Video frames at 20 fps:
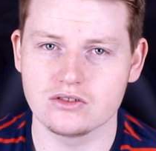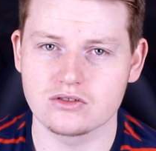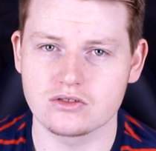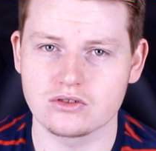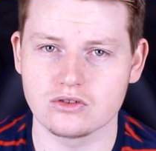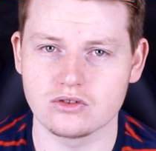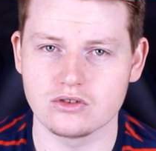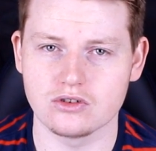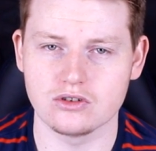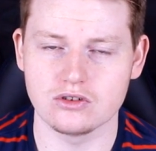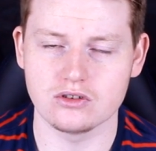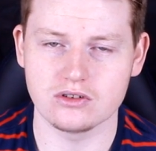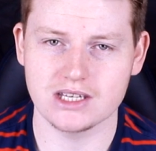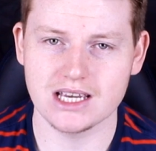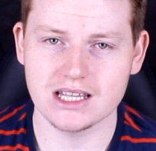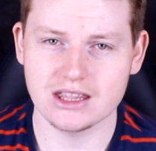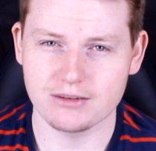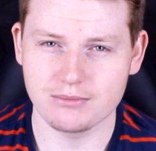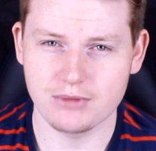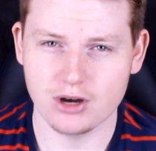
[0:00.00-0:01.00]
to
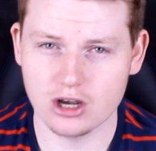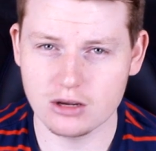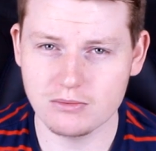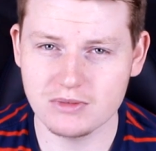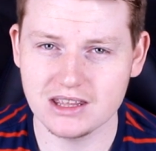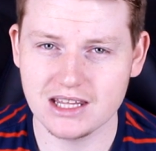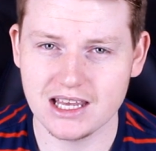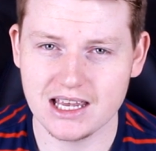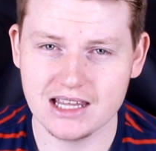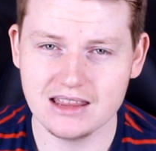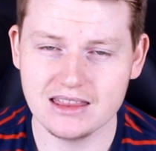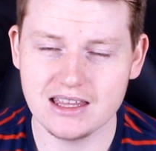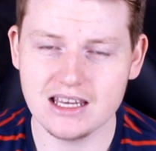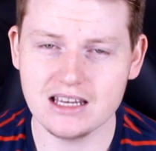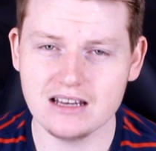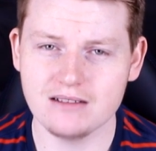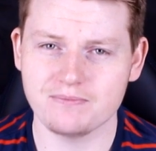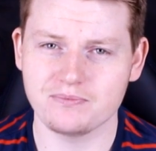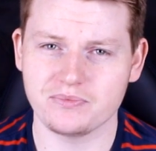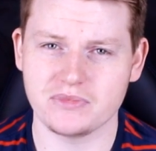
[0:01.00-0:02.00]
get them home in the end
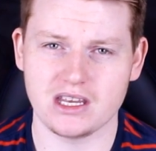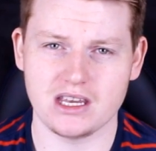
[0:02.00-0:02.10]
there.